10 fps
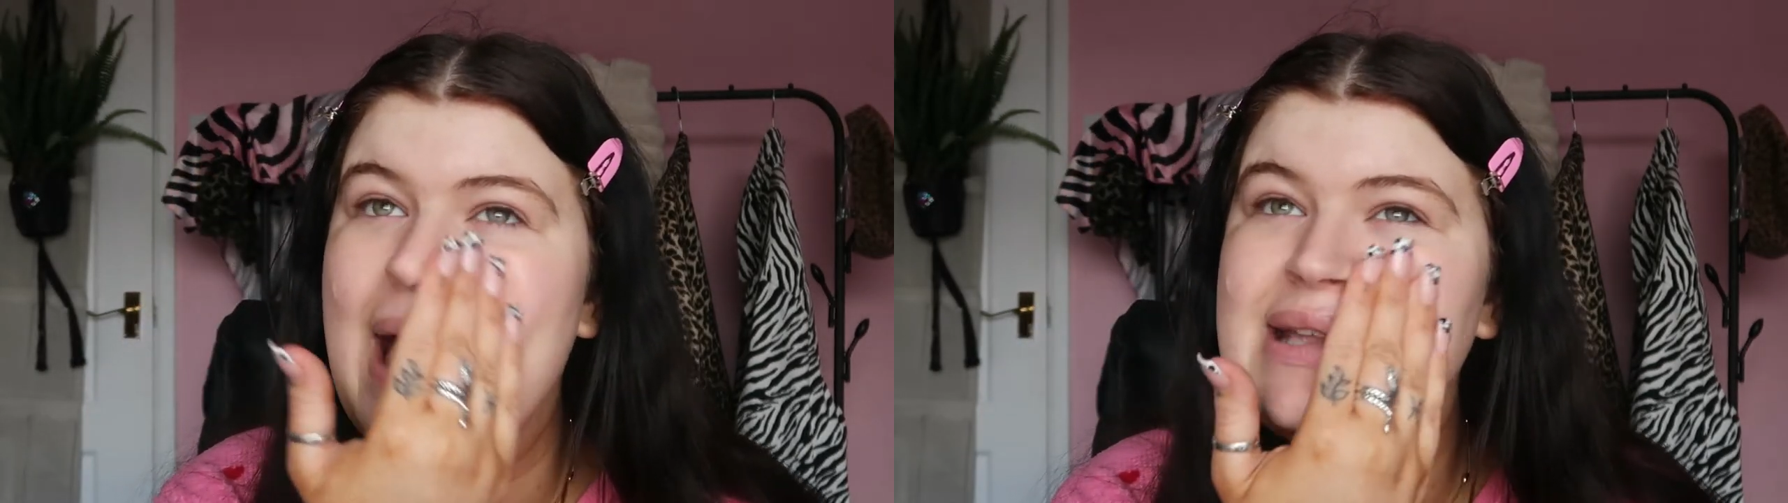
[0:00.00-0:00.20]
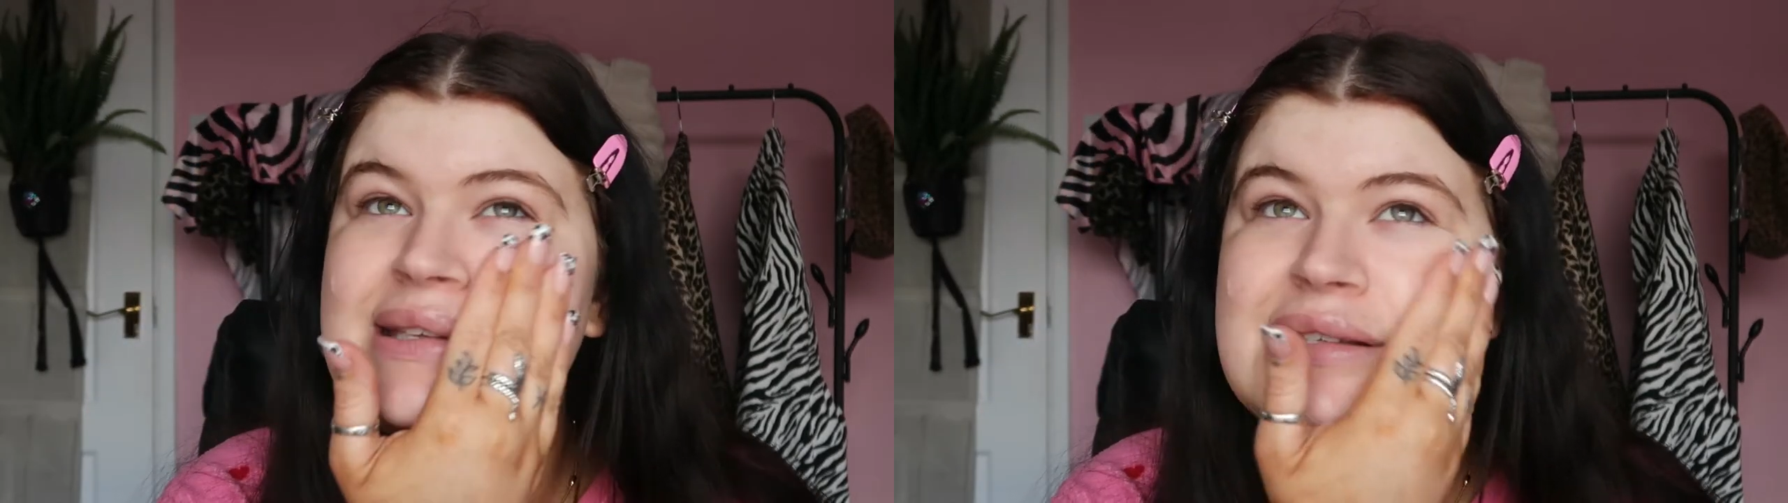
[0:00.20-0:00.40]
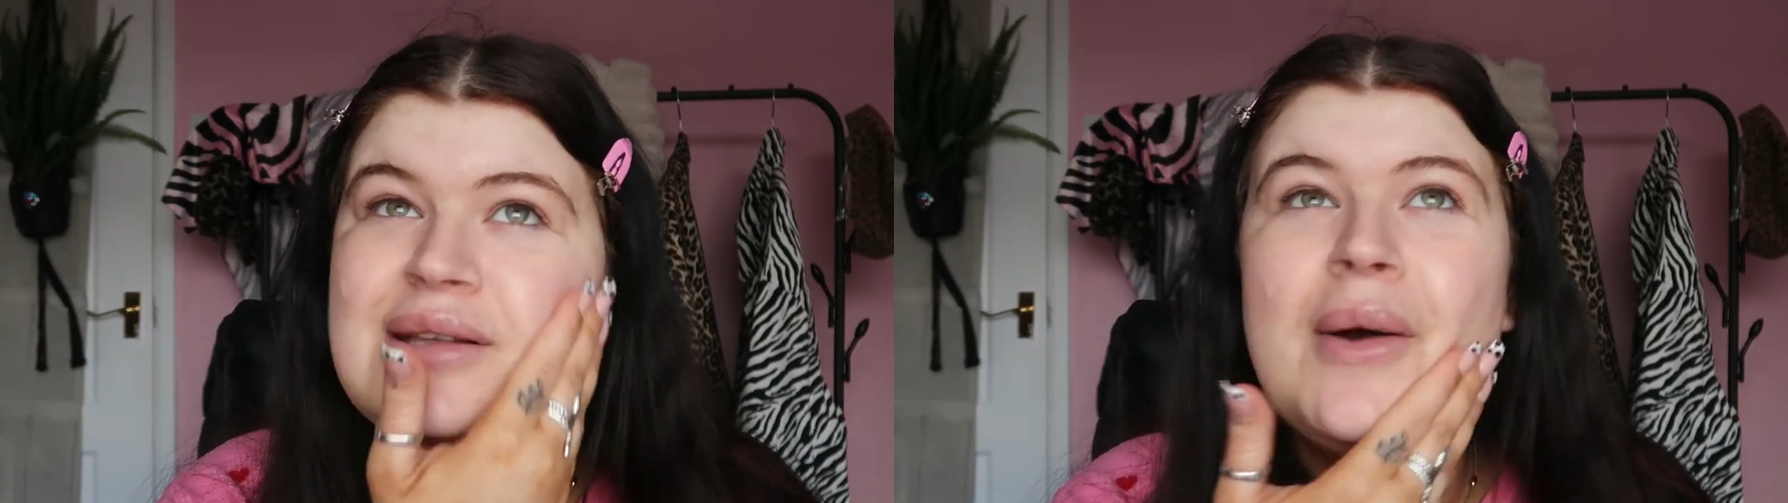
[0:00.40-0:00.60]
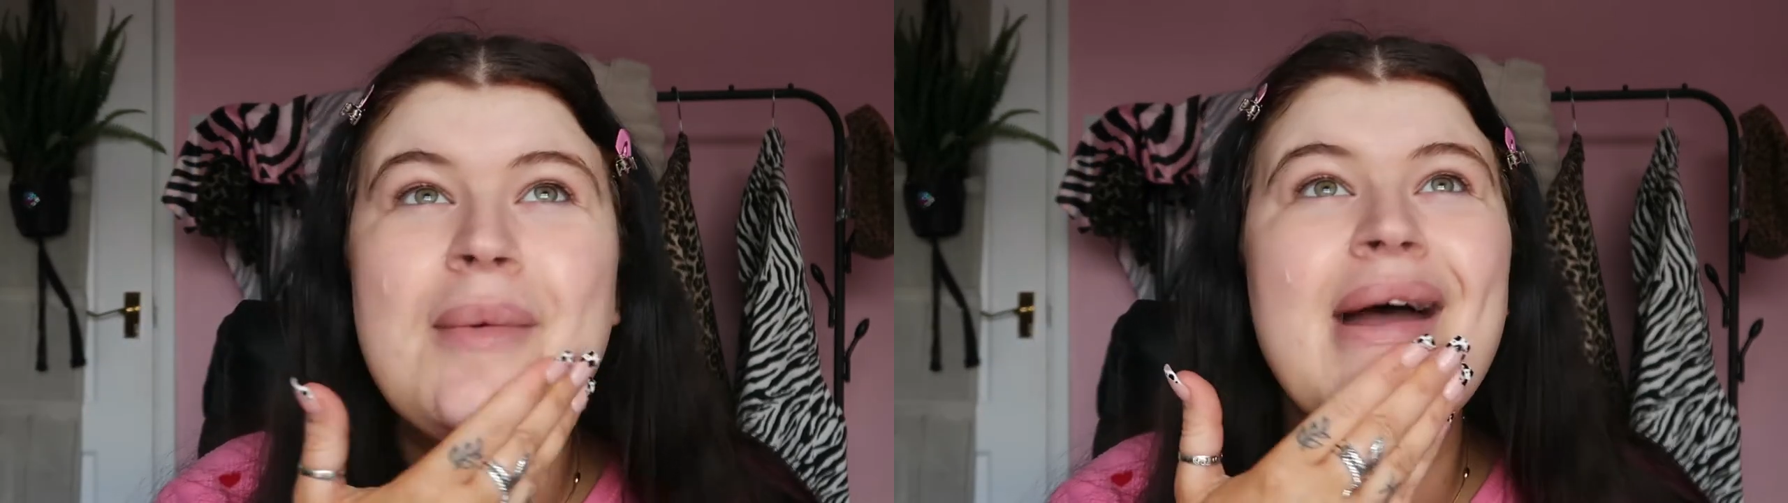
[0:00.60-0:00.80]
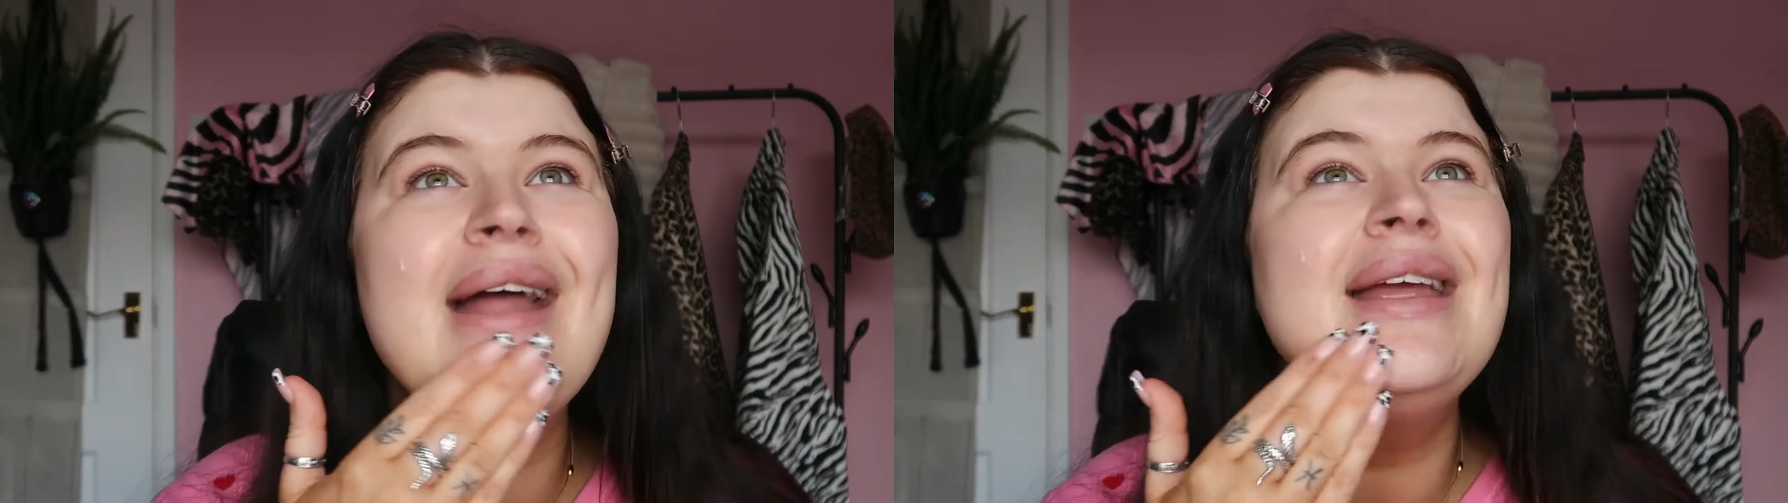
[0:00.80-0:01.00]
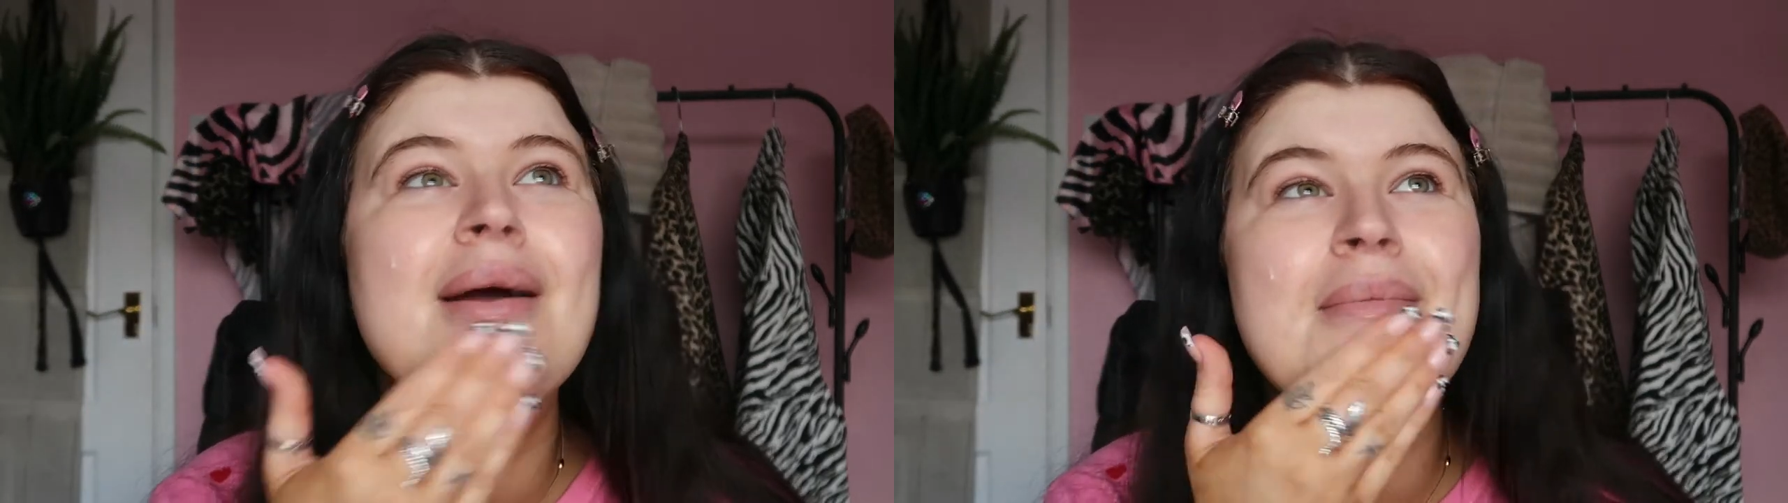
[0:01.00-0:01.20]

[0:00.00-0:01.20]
met so many